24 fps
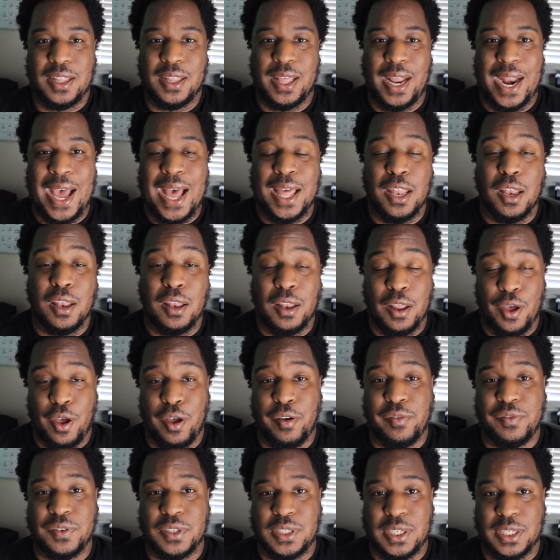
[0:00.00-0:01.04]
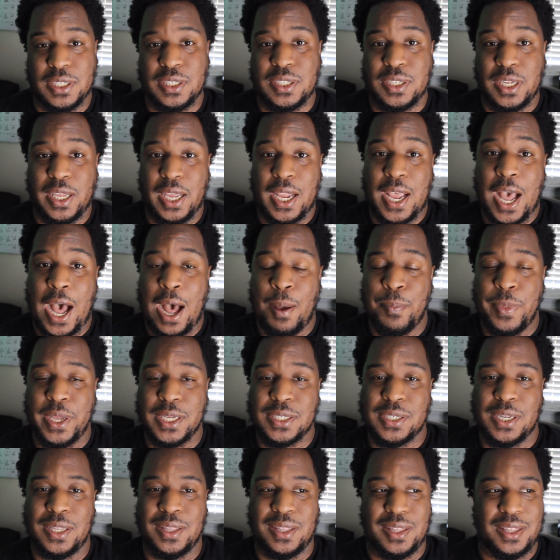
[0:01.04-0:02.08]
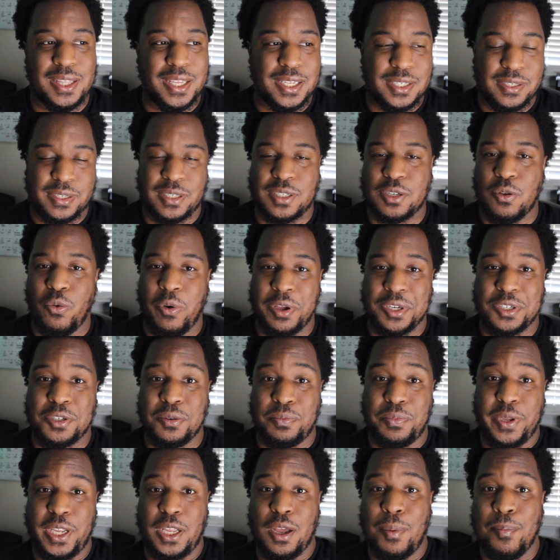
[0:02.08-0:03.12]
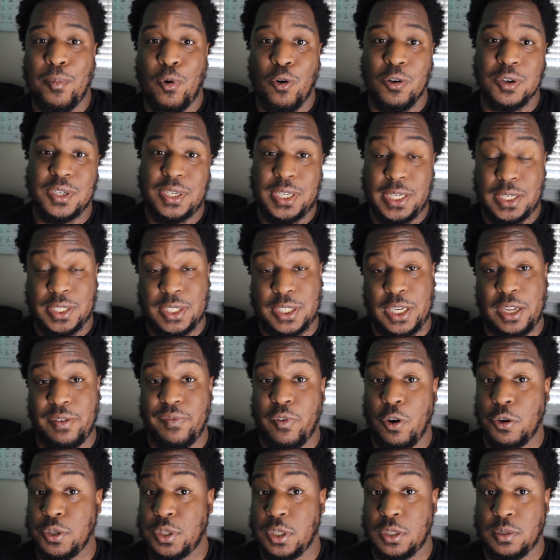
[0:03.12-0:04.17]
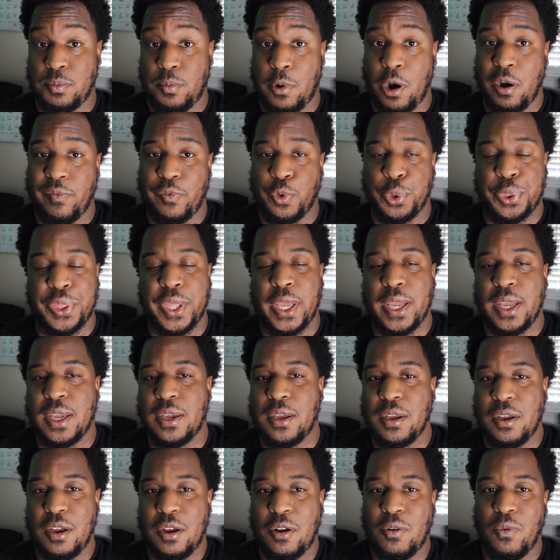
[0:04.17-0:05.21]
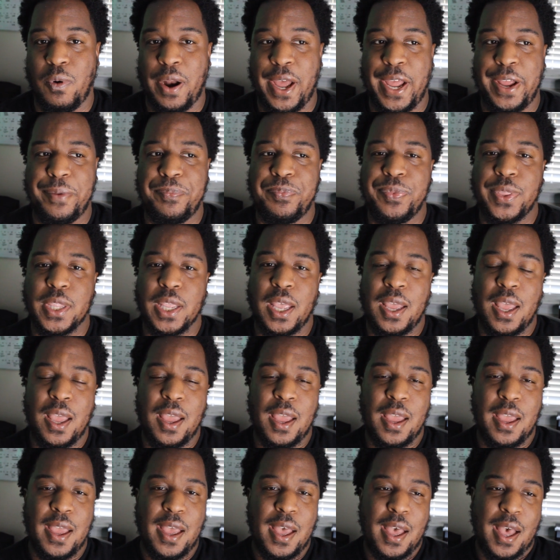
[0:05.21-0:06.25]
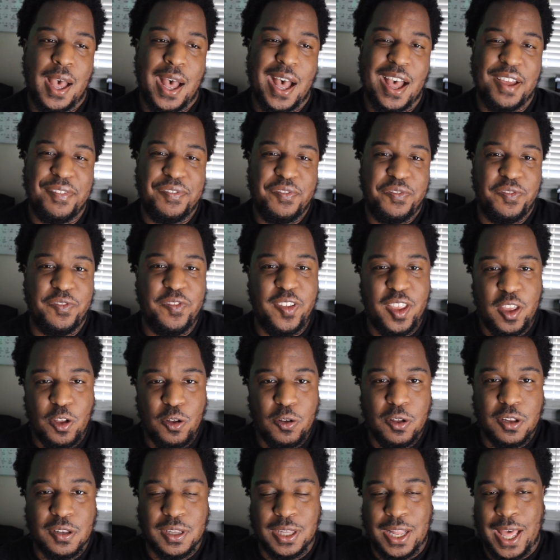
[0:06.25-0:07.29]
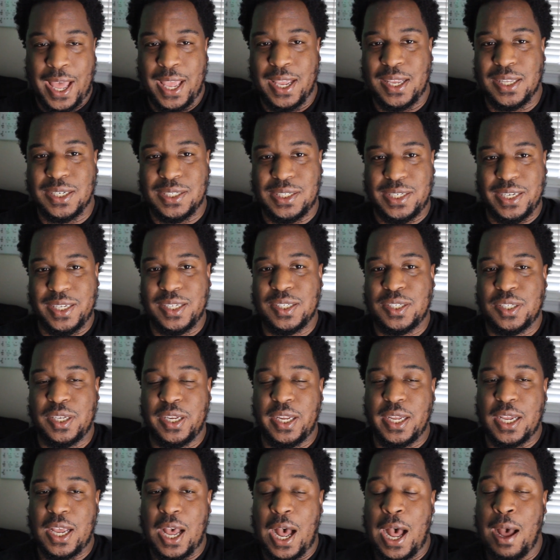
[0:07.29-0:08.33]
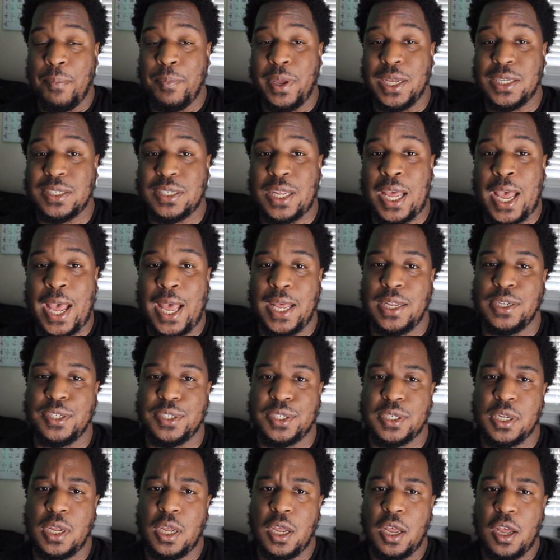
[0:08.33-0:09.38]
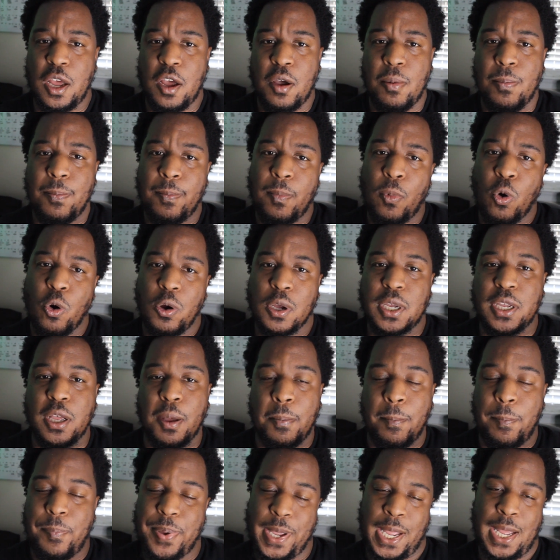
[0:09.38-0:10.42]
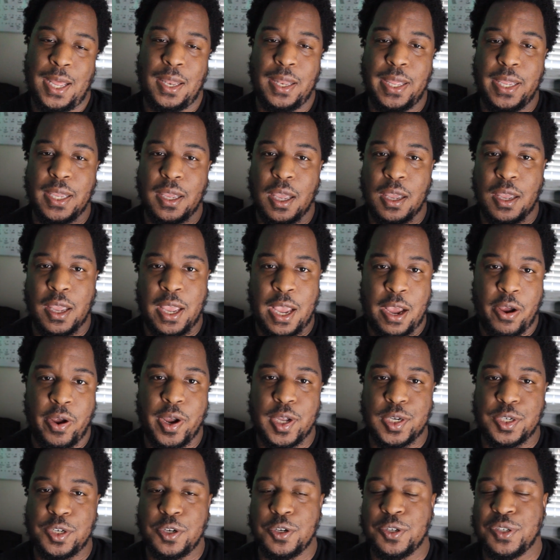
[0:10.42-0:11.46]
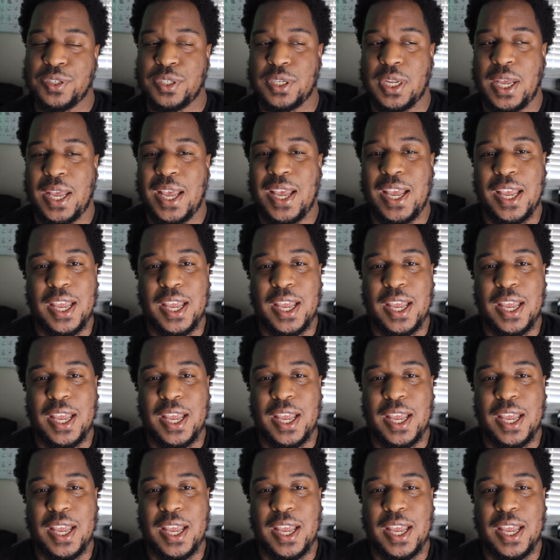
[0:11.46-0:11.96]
that I love DC comics, and this is going to be a more DC versus Marvel thing, right? I feel like DC Comics has more compelling characters,